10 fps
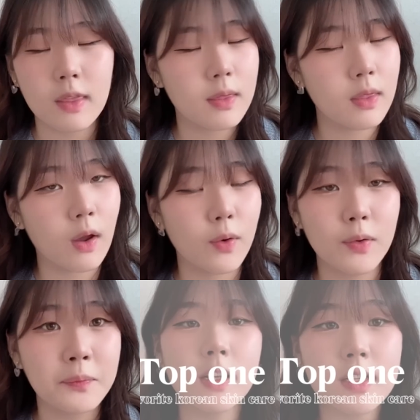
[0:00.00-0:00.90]

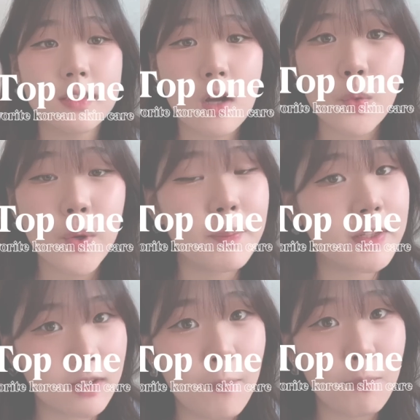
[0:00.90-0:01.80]
No. Let's start with my
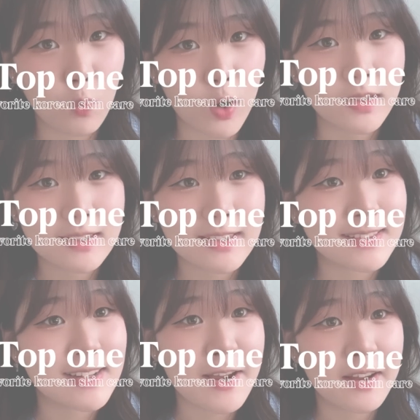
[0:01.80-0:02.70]
top one,
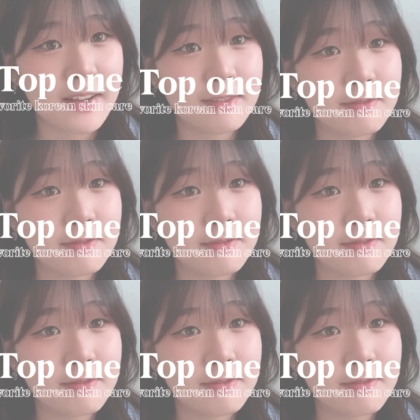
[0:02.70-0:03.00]
kasi